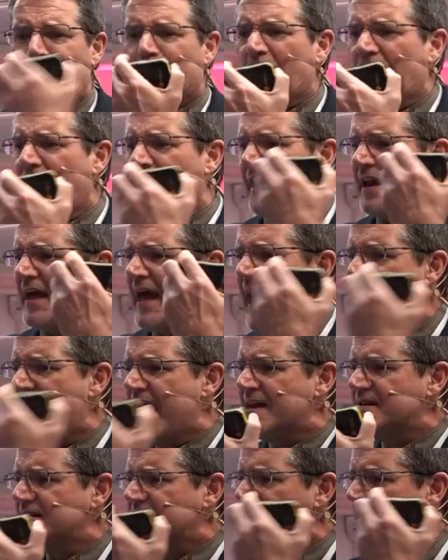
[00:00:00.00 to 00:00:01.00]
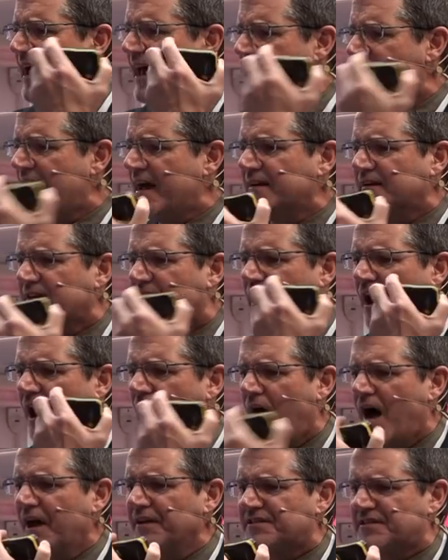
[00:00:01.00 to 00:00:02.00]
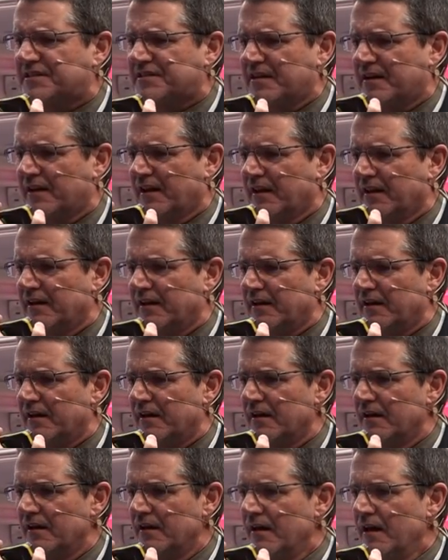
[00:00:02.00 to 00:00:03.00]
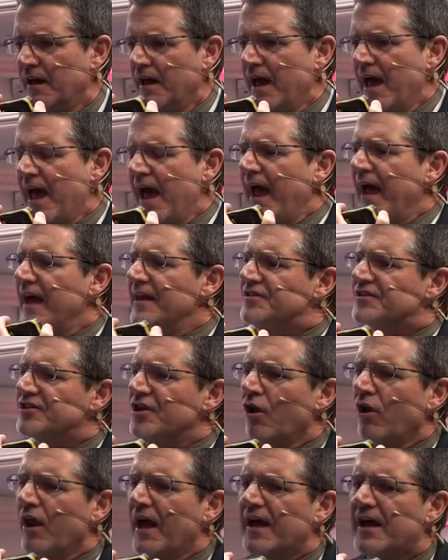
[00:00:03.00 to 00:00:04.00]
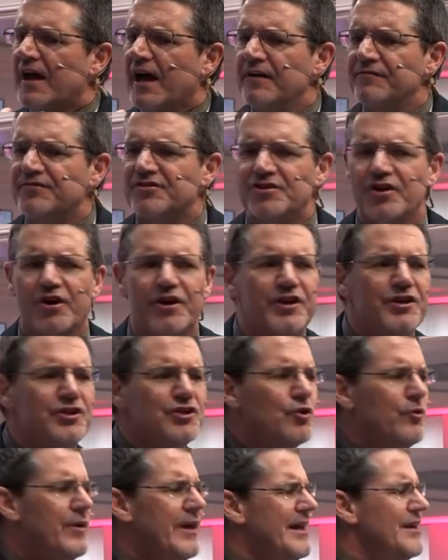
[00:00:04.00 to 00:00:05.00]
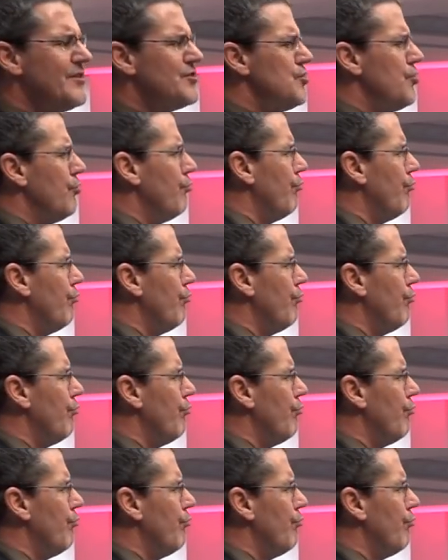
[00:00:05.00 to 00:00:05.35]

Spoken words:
butt head to head constantly. And so, like I've started doing, as you're